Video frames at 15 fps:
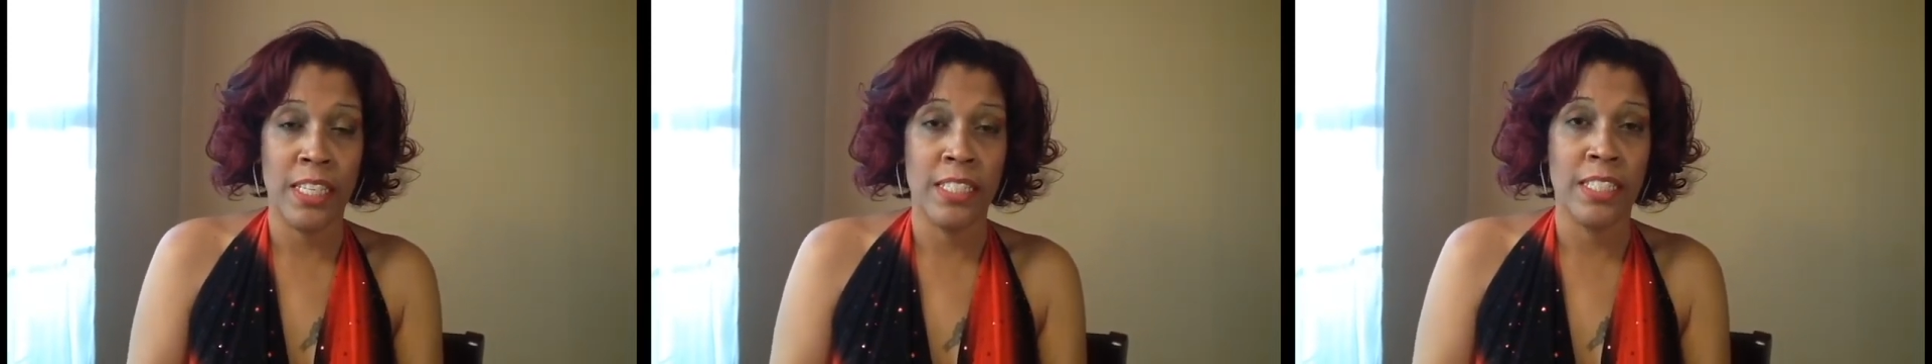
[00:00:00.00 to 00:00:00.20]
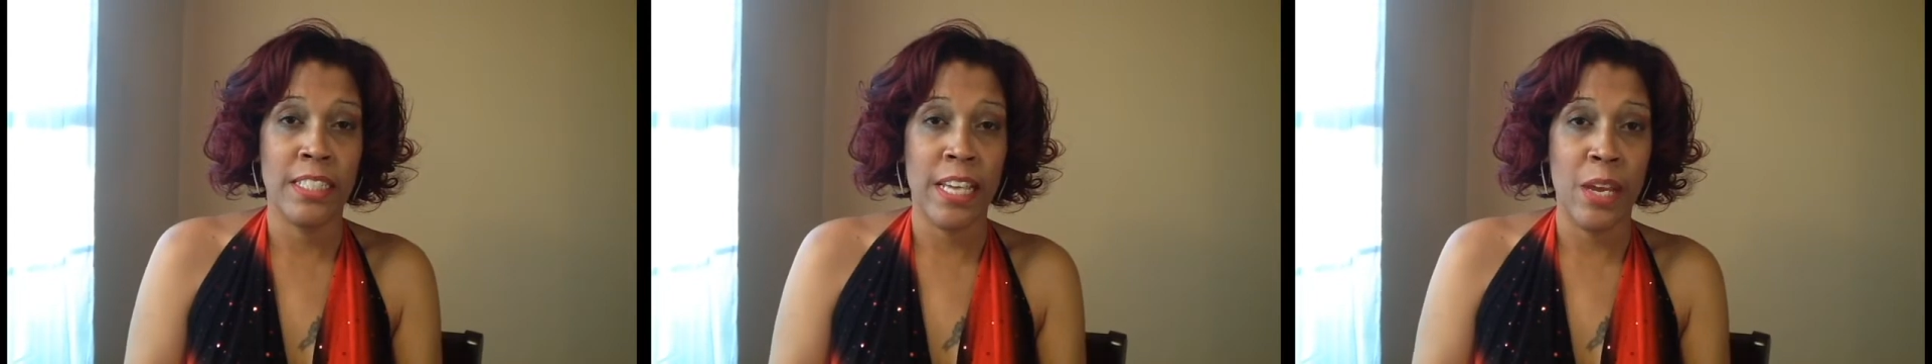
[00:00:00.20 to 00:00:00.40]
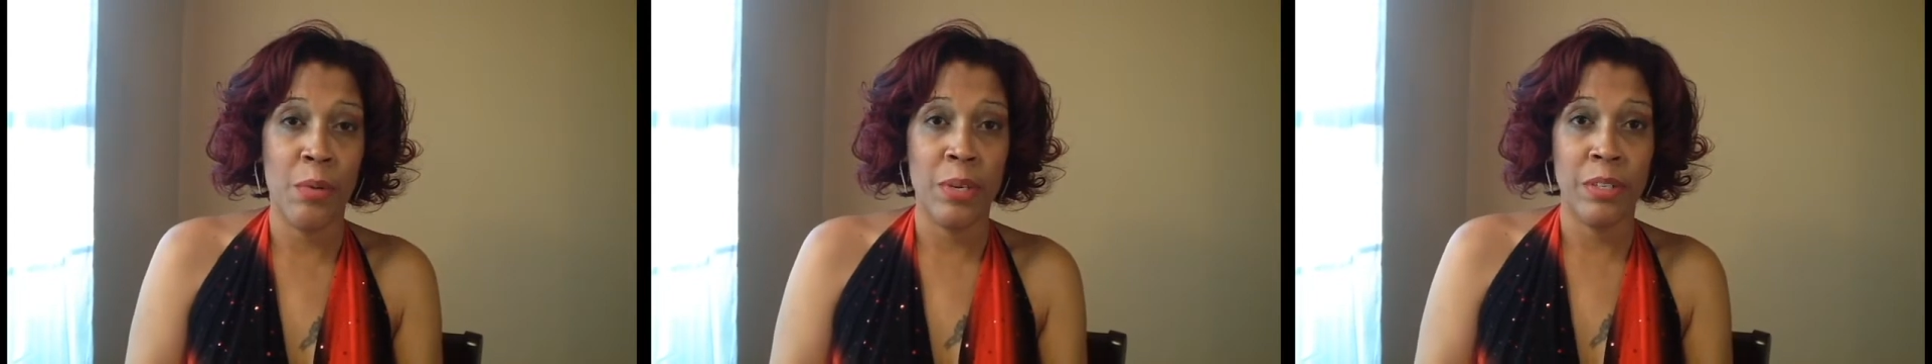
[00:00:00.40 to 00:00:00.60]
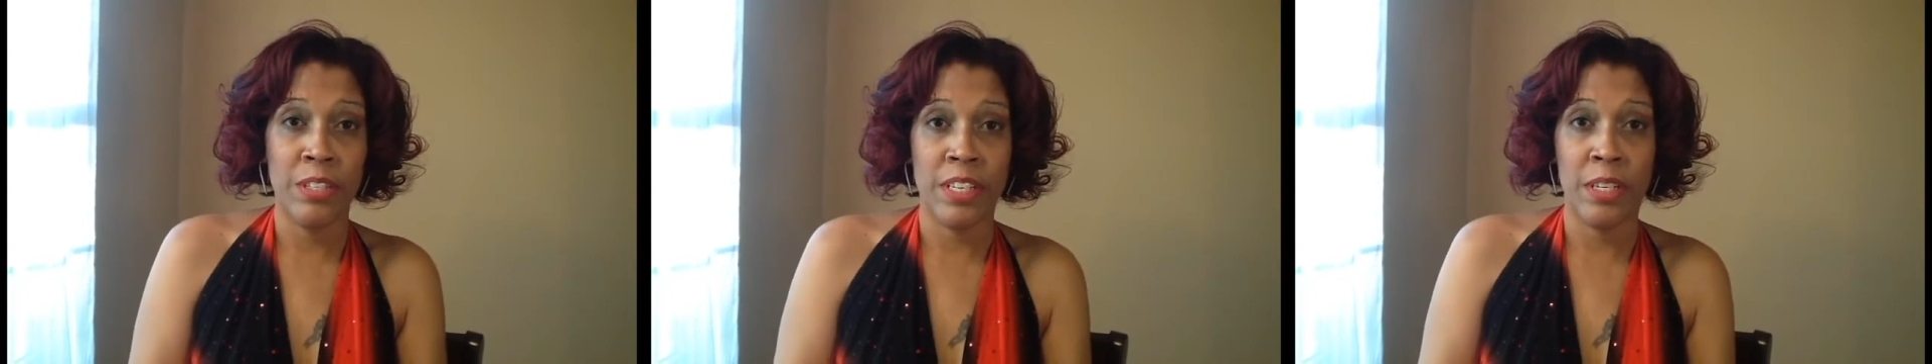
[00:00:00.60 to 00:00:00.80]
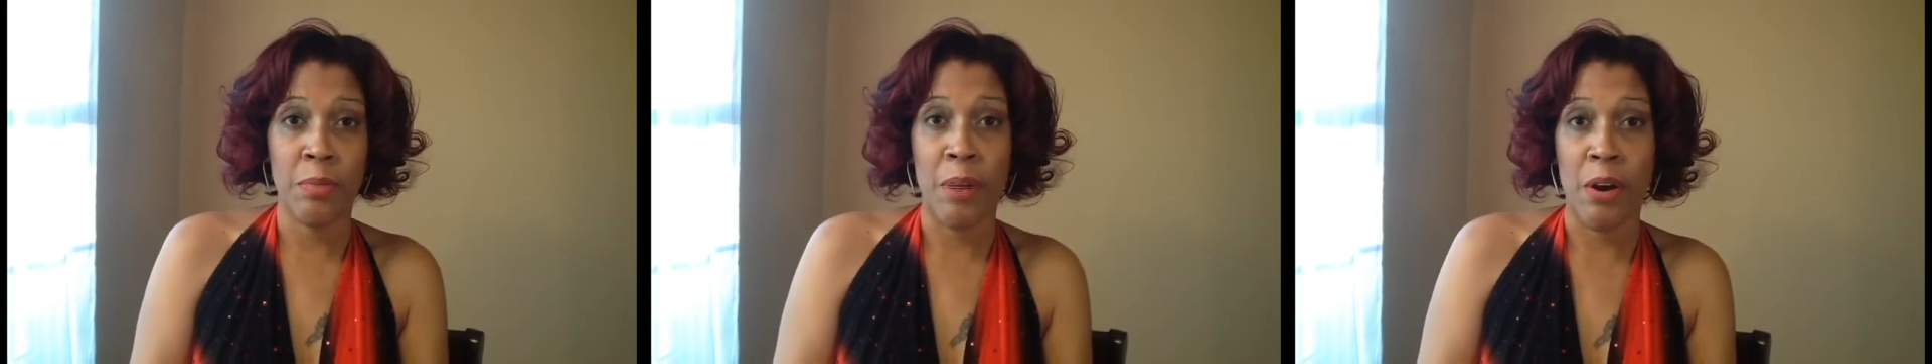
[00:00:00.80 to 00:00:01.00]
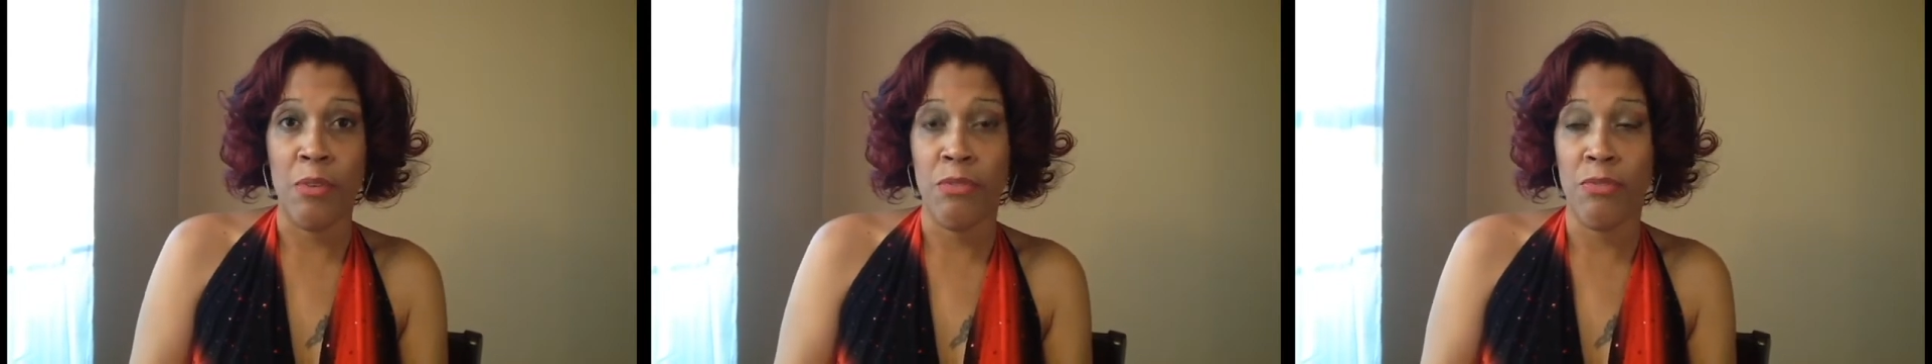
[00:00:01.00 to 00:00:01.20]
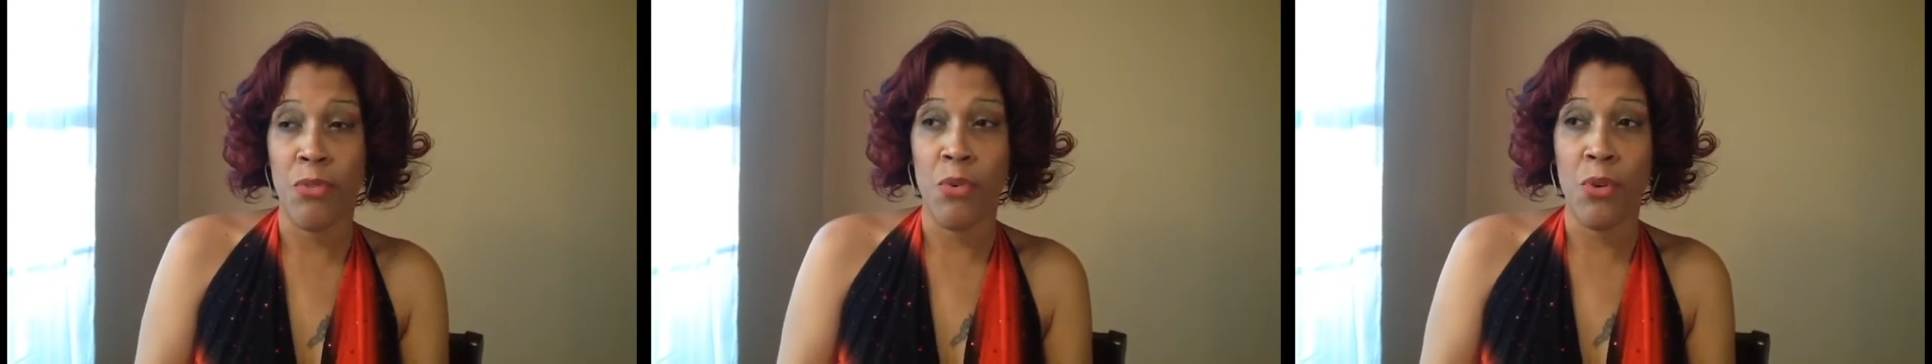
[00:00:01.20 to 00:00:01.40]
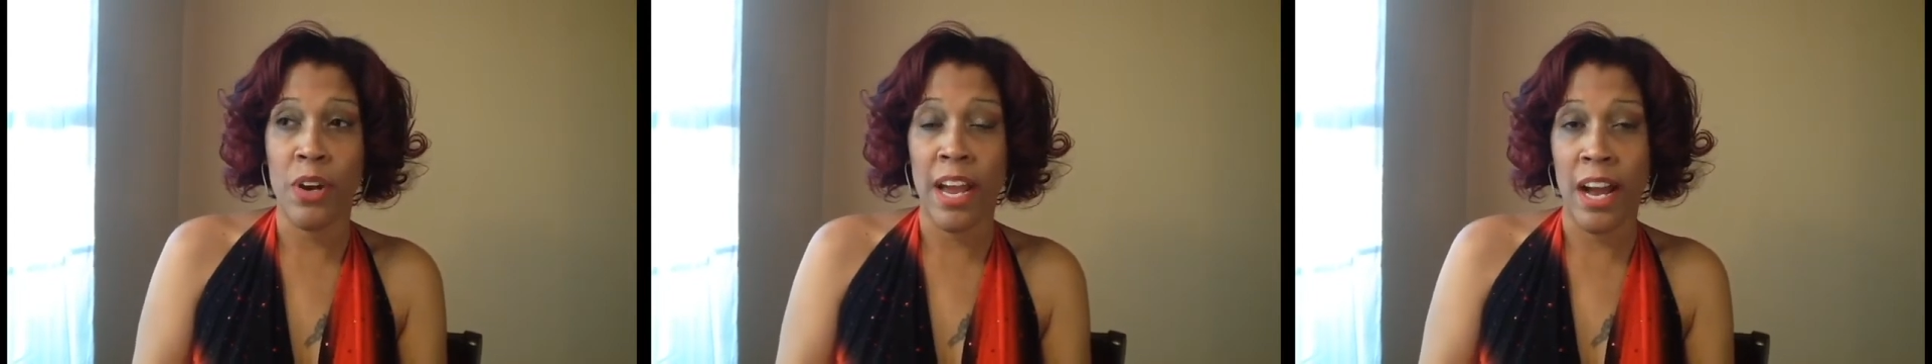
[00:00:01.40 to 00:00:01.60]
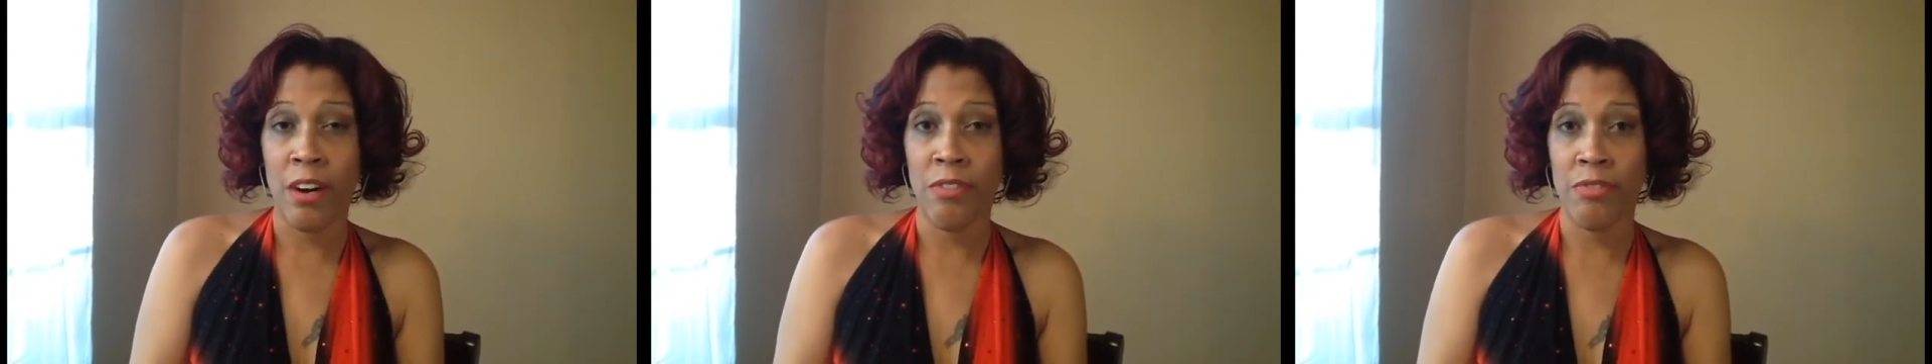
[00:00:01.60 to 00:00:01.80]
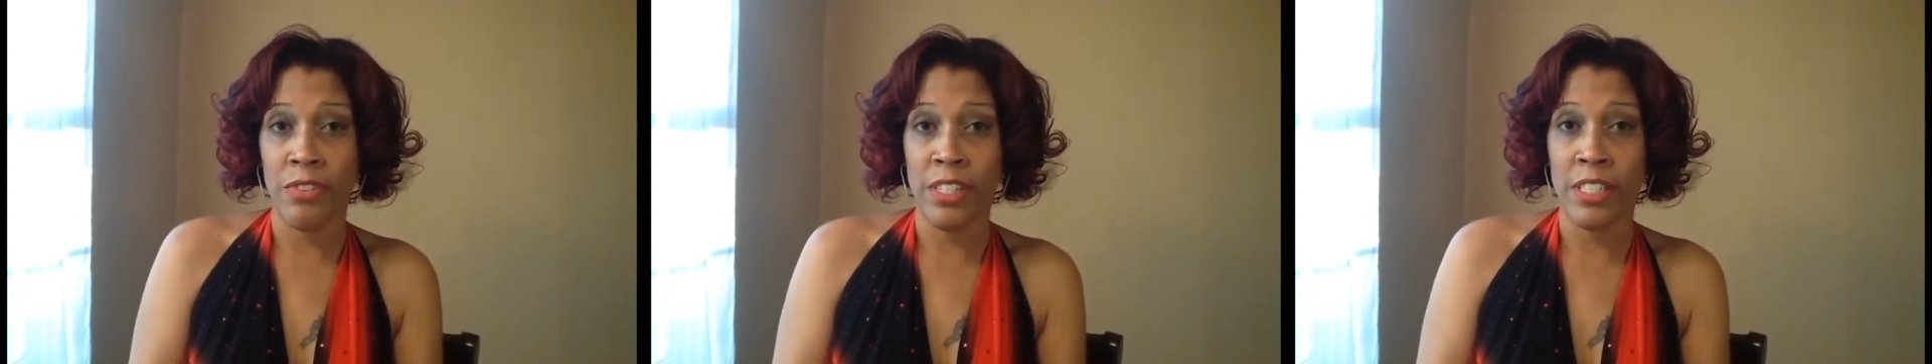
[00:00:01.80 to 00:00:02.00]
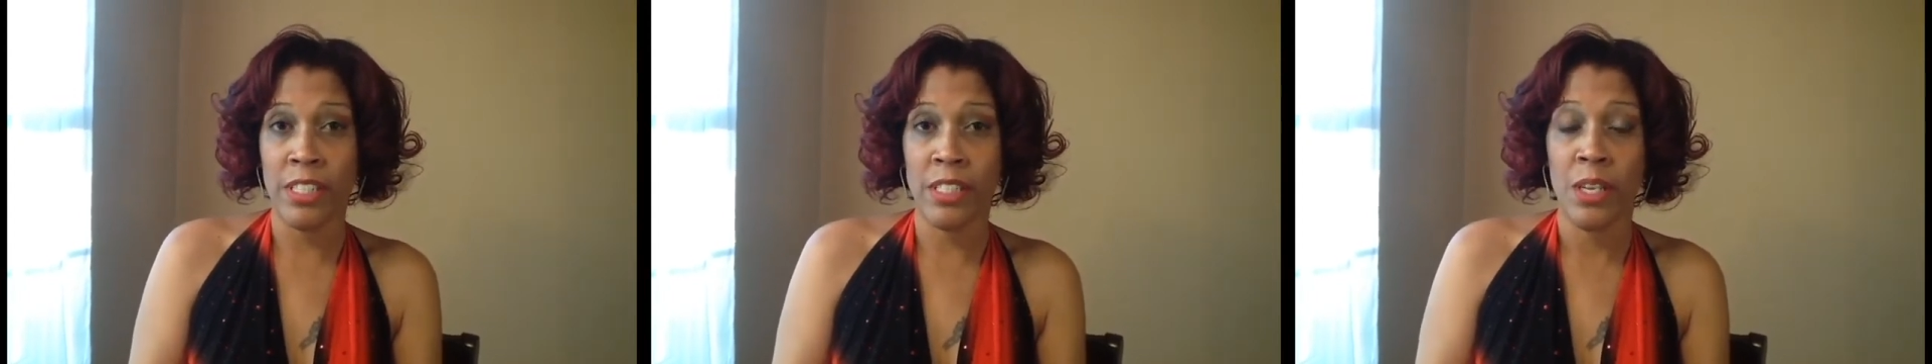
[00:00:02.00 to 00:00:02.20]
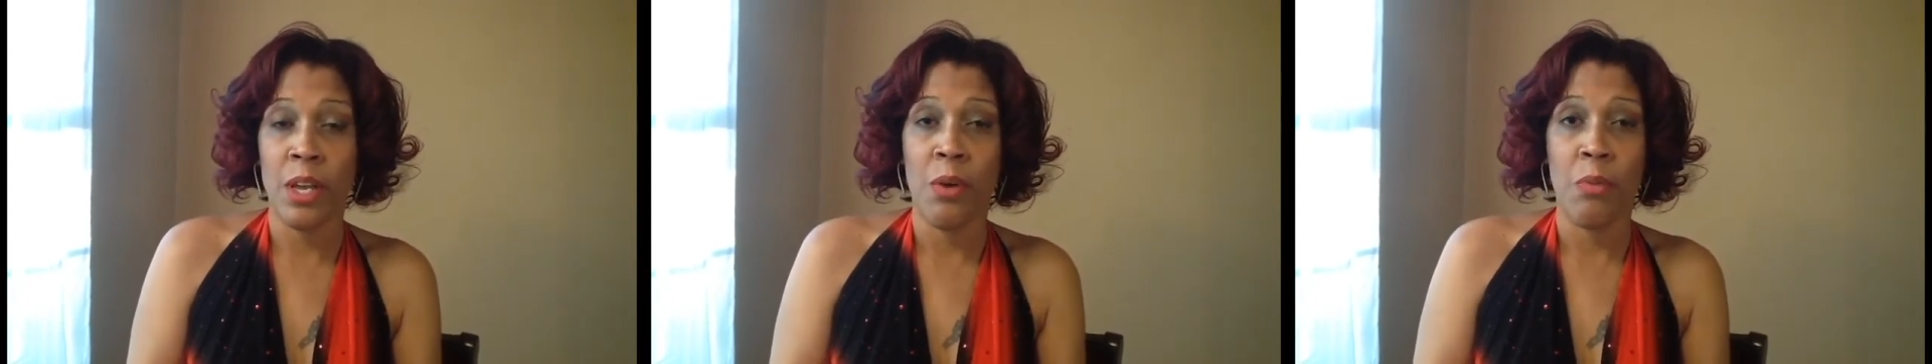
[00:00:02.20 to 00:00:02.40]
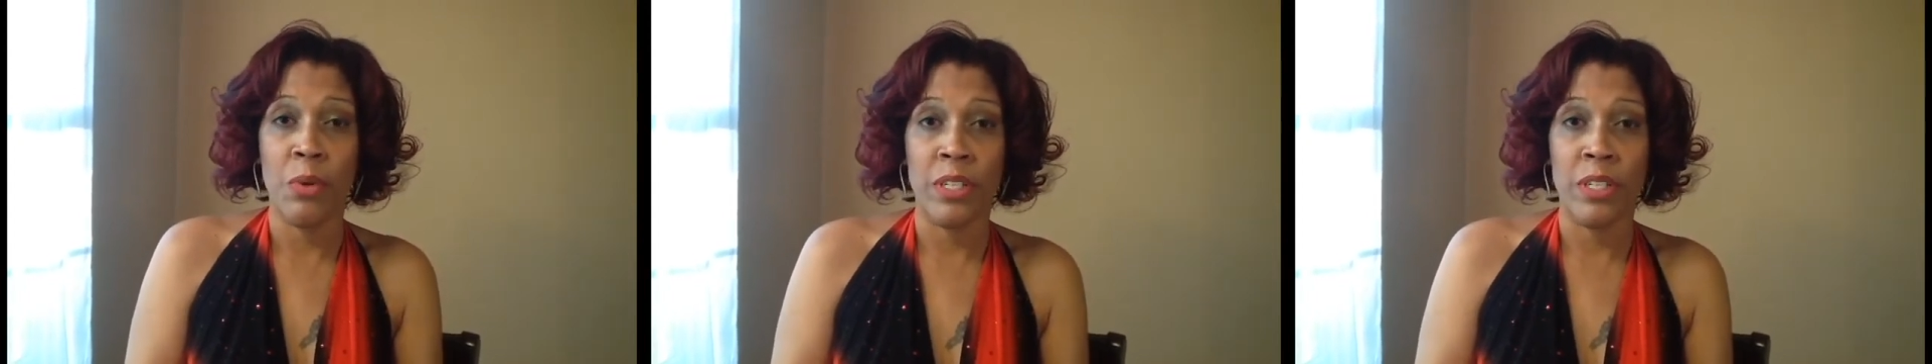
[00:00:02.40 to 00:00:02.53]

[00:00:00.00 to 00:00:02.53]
Today we did about 4 outfits.